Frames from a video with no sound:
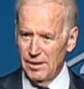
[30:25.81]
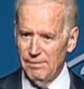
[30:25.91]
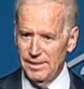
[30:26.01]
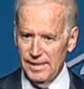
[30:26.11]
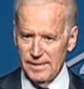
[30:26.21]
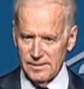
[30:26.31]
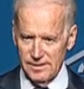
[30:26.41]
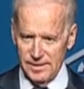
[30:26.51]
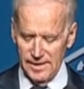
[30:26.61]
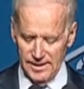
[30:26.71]
11 days,
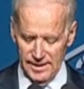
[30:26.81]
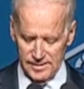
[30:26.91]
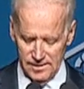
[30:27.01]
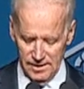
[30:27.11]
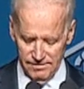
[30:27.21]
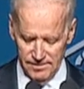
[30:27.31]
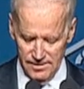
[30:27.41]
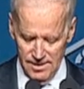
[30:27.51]
10 days left.